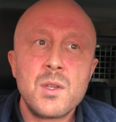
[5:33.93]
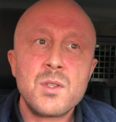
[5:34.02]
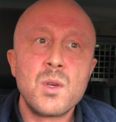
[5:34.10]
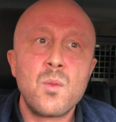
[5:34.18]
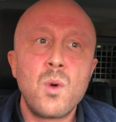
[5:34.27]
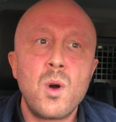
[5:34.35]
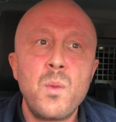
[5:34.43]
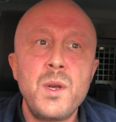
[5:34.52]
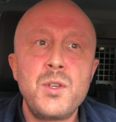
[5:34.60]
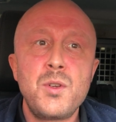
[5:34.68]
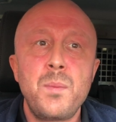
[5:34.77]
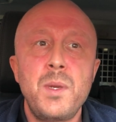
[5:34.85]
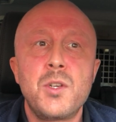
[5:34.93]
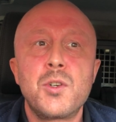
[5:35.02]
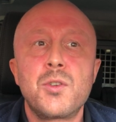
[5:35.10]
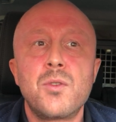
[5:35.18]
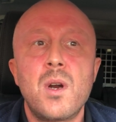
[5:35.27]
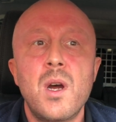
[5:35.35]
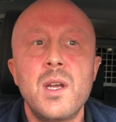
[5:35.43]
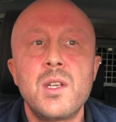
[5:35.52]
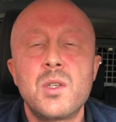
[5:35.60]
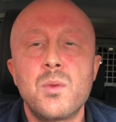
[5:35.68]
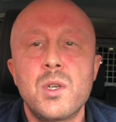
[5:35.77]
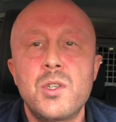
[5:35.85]
So what we should be trying
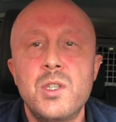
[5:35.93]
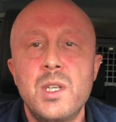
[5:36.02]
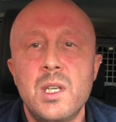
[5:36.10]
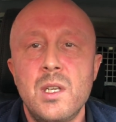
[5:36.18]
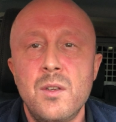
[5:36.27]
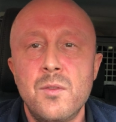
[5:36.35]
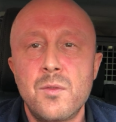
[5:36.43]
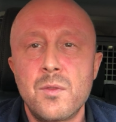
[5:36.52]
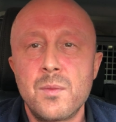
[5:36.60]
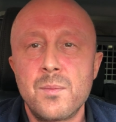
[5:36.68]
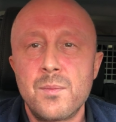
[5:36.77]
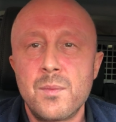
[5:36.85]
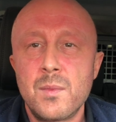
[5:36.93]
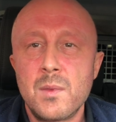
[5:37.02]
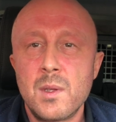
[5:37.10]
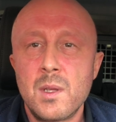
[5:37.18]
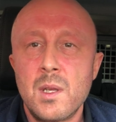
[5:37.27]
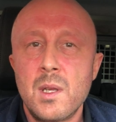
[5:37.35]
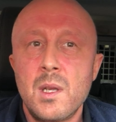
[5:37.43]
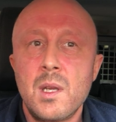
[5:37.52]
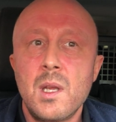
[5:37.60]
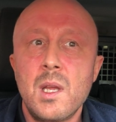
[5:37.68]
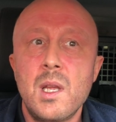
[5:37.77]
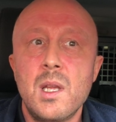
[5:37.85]
to achieve
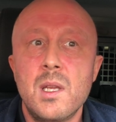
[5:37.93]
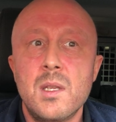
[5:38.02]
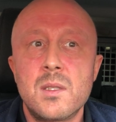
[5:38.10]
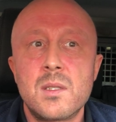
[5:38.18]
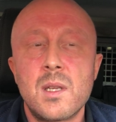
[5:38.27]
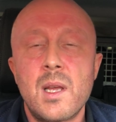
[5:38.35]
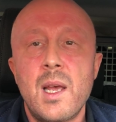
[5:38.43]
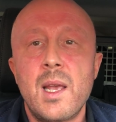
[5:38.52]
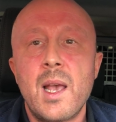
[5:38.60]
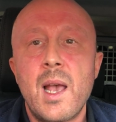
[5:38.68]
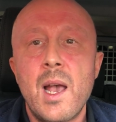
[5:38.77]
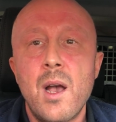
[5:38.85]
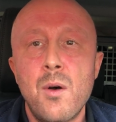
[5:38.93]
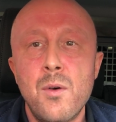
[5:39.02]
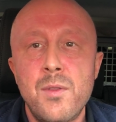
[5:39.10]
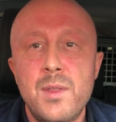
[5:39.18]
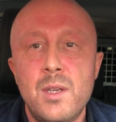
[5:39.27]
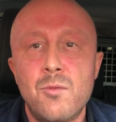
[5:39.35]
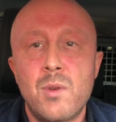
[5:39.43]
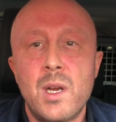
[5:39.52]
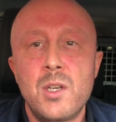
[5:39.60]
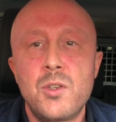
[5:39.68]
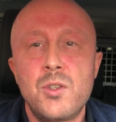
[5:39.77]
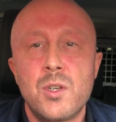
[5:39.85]
is a healthy
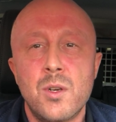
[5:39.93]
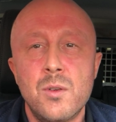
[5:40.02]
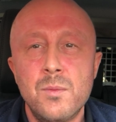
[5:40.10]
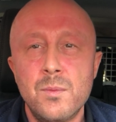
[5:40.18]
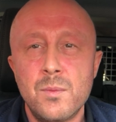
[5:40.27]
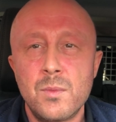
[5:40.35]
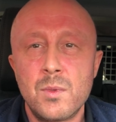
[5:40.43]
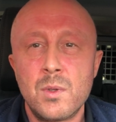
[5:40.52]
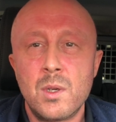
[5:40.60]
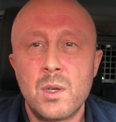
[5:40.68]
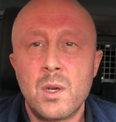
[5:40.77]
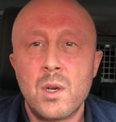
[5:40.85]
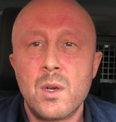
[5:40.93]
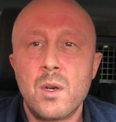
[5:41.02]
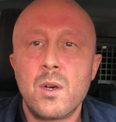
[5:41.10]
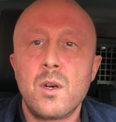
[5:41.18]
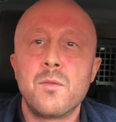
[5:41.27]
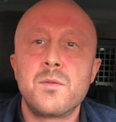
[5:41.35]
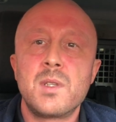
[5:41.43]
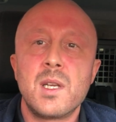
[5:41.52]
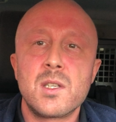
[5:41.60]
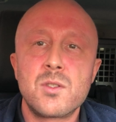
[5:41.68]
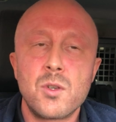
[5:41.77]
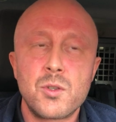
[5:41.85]
ratio of
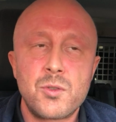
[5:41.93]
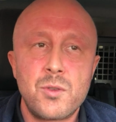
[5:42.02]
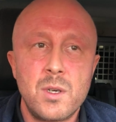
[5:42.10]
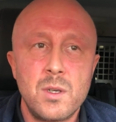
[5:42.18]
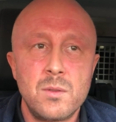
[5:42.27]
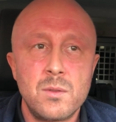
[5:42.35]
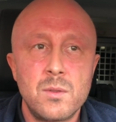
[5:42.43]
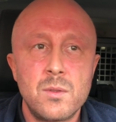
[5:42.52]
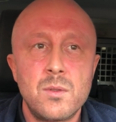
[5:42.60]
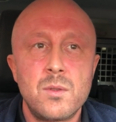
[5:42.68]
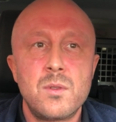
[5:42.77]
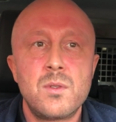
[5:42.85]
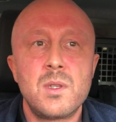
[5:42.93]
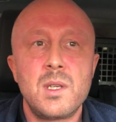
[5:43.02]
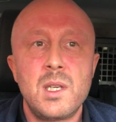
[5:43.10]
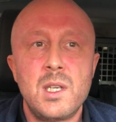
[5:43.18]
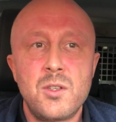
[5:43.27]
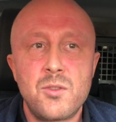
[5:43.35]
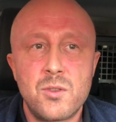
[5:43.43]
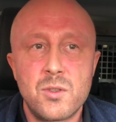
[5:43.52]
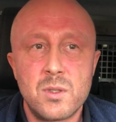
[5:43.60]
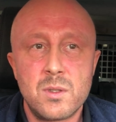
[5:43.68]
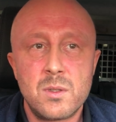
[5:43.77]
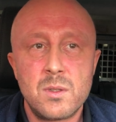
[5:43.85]
testosterone to
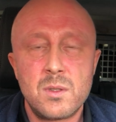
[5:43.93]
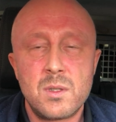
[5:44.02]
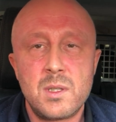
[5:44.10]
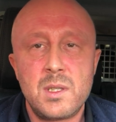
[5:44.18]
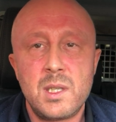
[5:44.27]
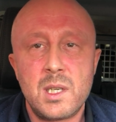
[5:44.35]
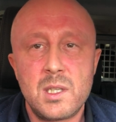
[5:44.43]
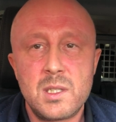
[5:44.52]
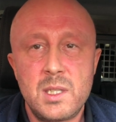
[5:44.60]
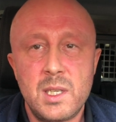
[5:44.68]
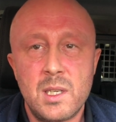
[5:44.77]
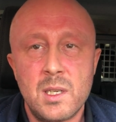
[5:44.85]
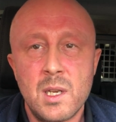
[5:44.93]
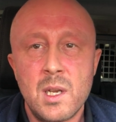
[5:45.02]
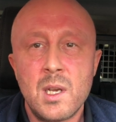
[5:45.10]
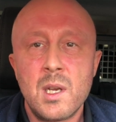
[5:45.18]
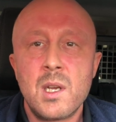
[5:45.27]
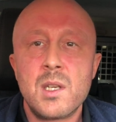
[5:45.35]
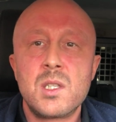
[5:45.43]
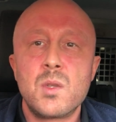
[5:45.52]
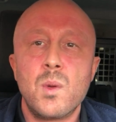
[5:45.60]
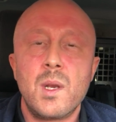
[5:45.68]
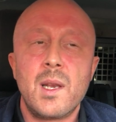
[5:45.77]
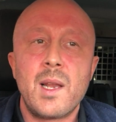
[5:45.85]
estrogen to DHT
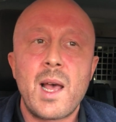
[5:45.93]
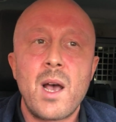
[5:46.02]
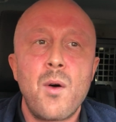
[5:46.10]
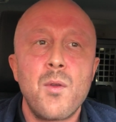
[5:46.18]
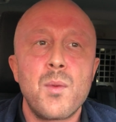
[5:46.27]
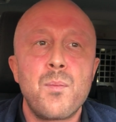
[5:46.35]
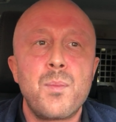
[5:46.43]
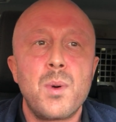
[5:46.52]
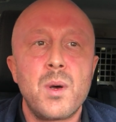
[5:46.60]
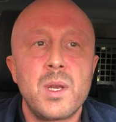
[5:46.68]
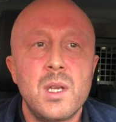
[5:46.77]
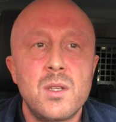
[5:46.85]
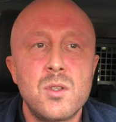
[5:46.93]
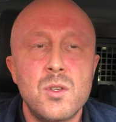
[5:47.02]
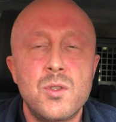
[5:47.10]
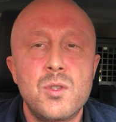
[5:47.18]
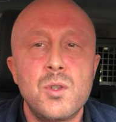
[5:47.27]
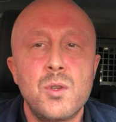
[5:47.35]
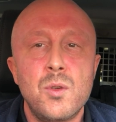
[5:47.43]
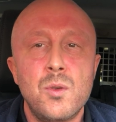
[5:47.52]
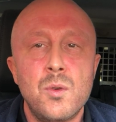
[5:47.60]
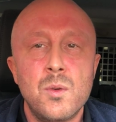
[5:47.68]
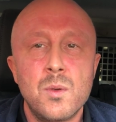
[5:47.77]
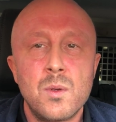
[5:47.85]
to allow the body to
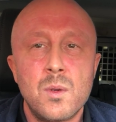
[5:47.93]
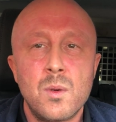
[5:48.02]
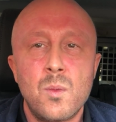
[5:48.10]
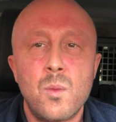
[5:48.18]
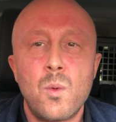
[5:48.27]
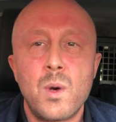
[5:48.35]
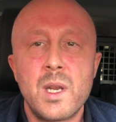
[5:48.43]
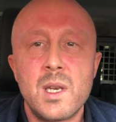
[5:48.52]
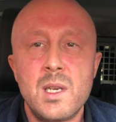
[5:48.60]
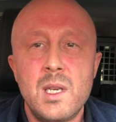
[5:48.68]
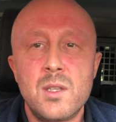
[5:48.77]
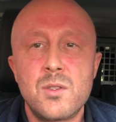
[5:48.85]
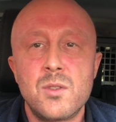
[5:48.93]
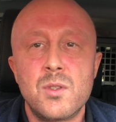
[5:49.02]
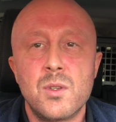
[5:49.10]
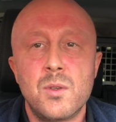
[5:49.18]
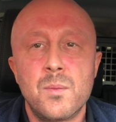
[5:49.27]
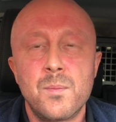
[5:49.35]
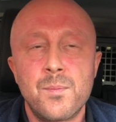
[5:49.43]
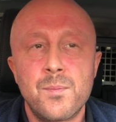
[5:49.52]
do what it needs to do.